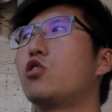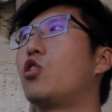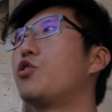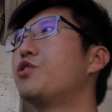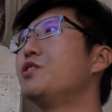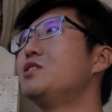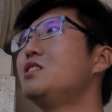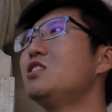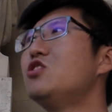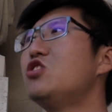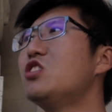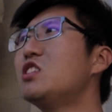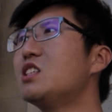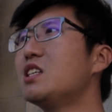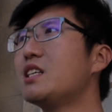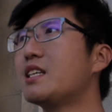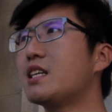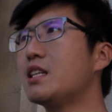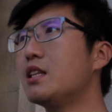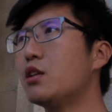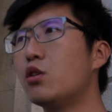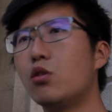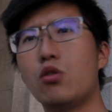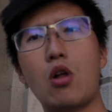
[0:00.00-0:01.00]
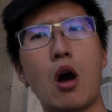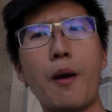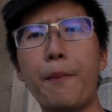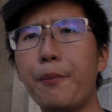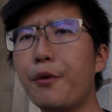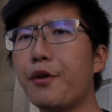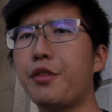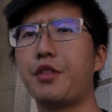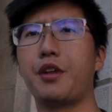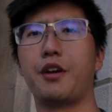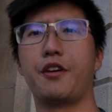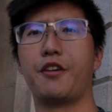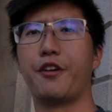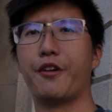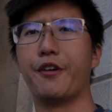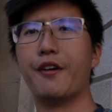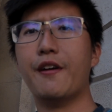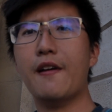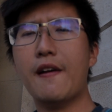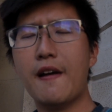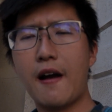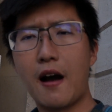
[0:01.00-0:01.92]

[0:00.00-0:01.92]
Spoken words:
hall. This is just like a little opera theater